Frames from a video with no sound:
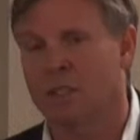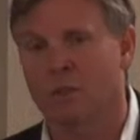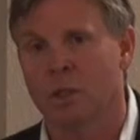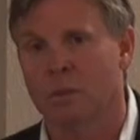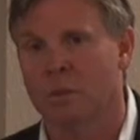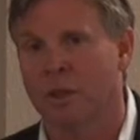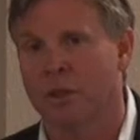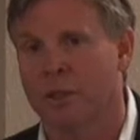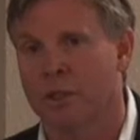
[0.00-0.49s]

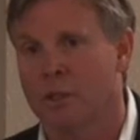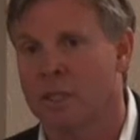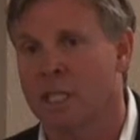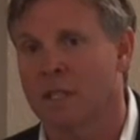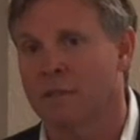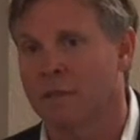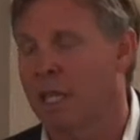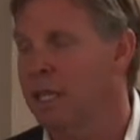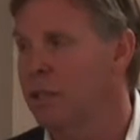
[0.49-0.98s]
treatment
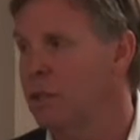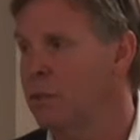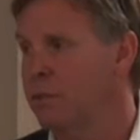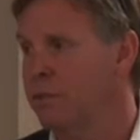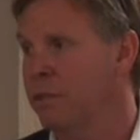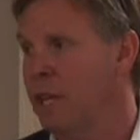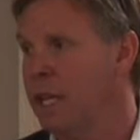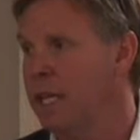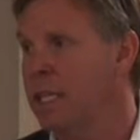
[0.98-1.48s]
Thursday, fly home
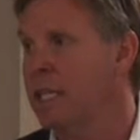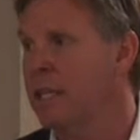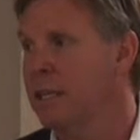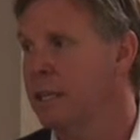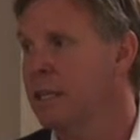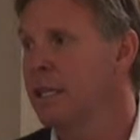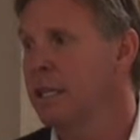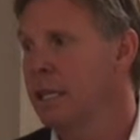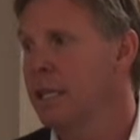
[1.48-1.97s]
Friday.
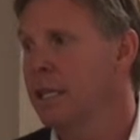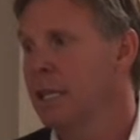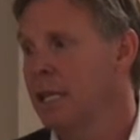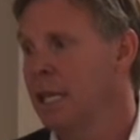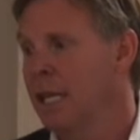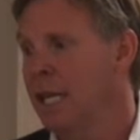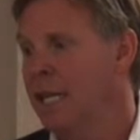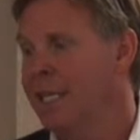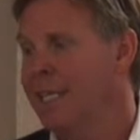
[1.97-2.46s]

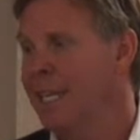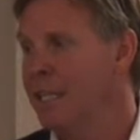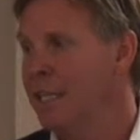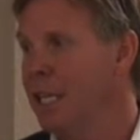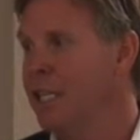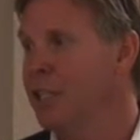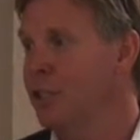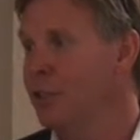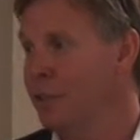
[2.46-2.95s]

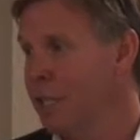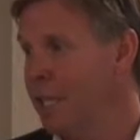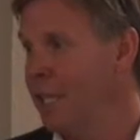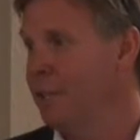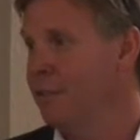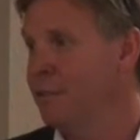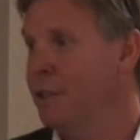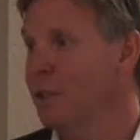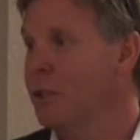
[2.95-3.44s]
And then you
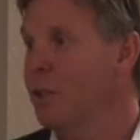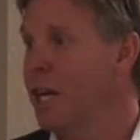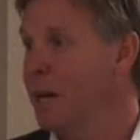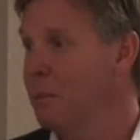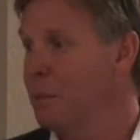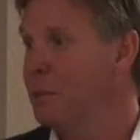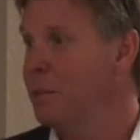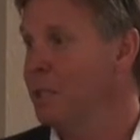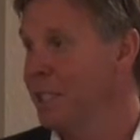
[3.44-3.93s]
kind of feel
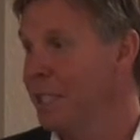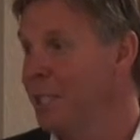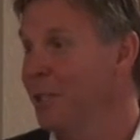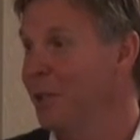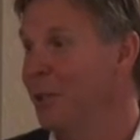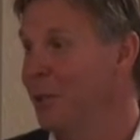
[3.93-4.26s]
crappy when you get